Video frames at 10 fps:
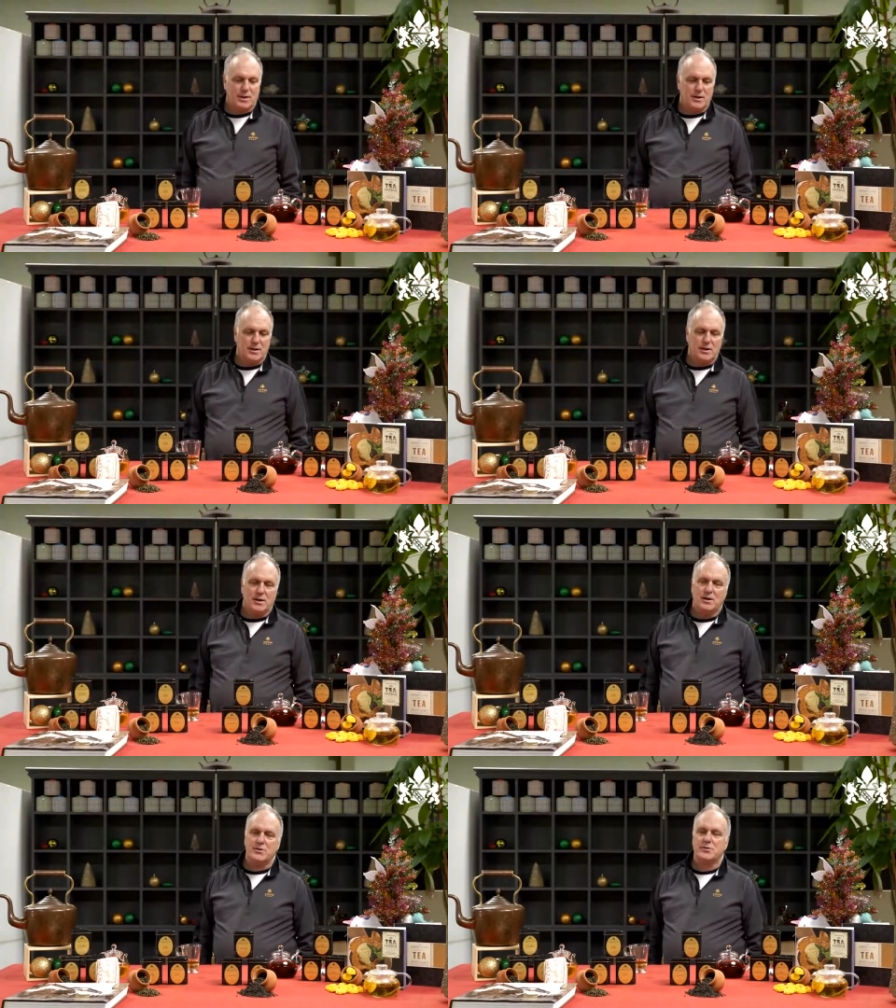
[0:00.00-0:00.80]
She says
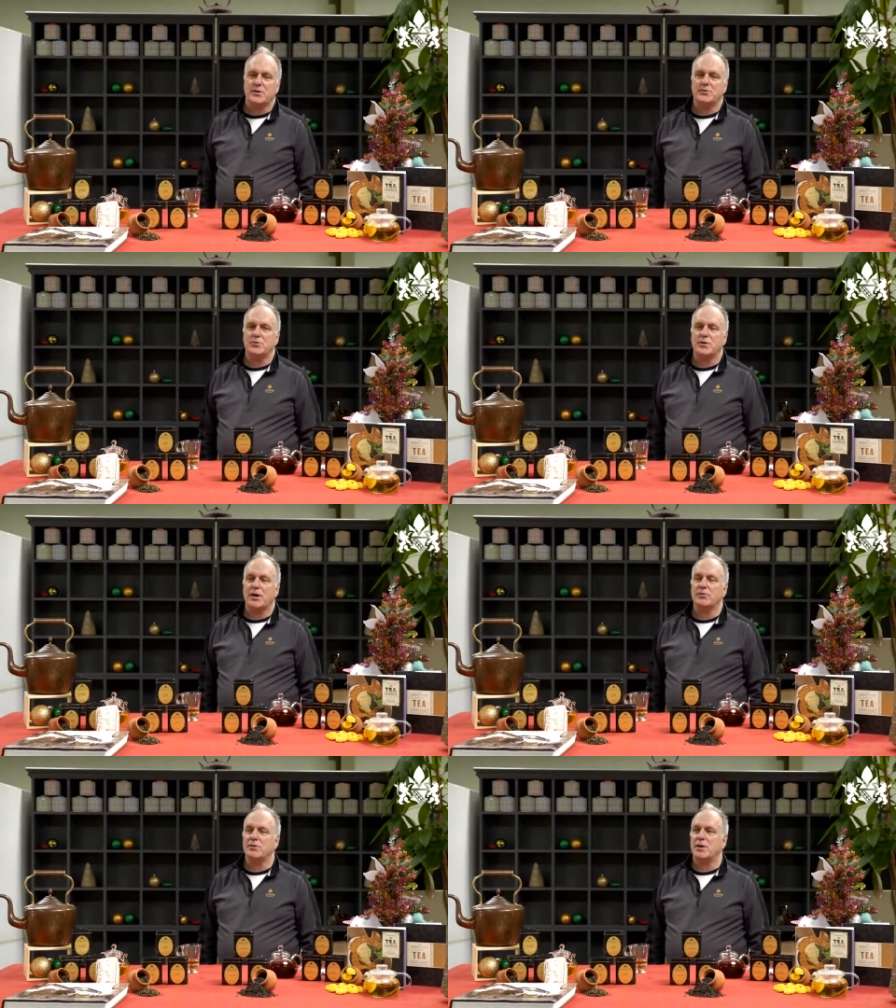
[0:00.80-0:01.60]
2010,
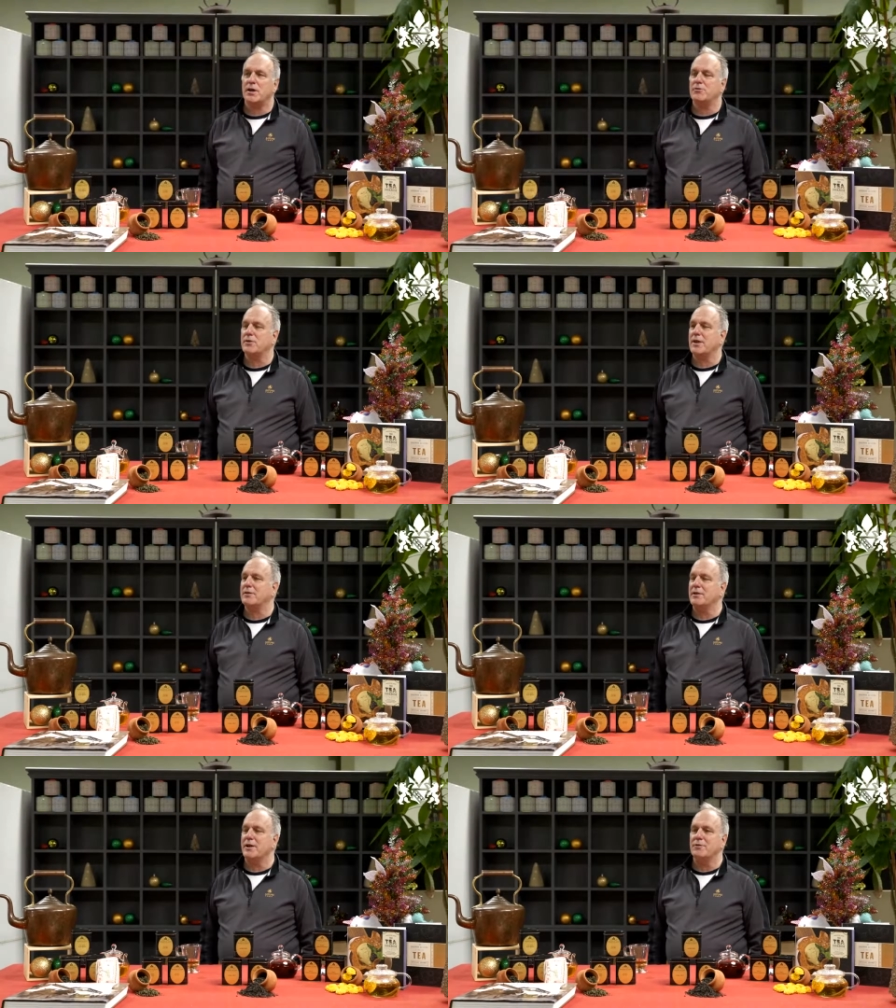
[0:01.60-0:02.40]
so that's 11
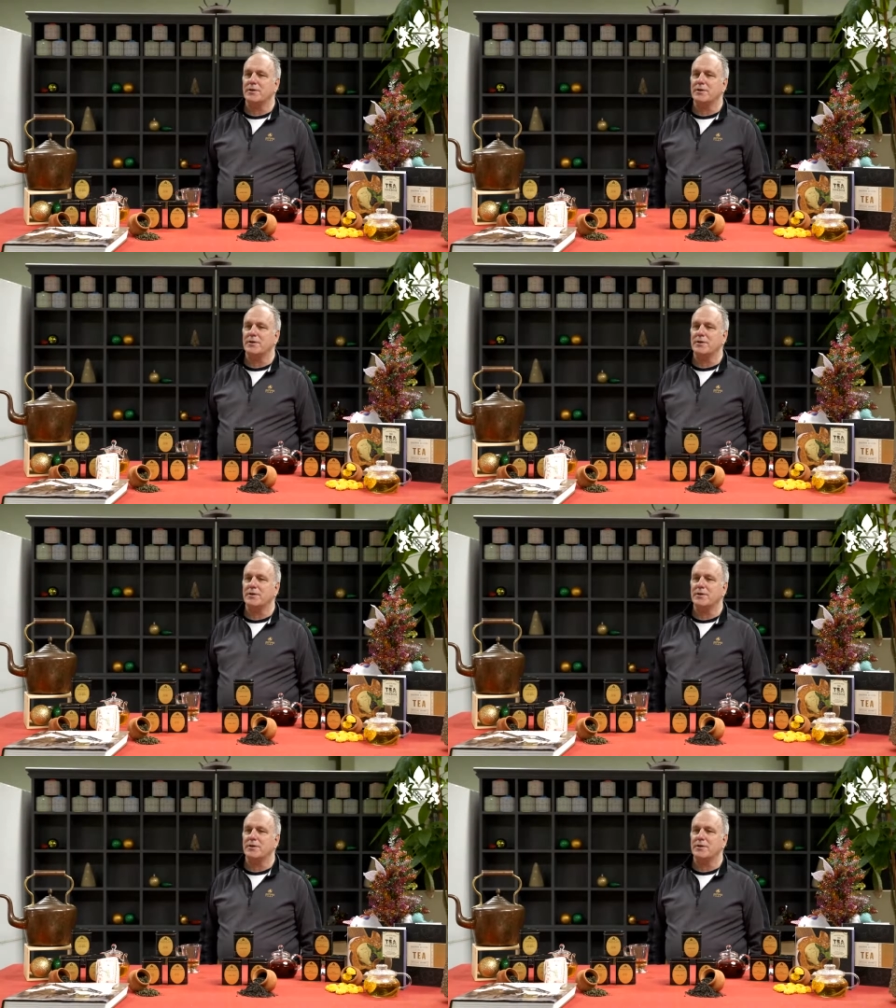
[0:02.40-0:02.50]
years.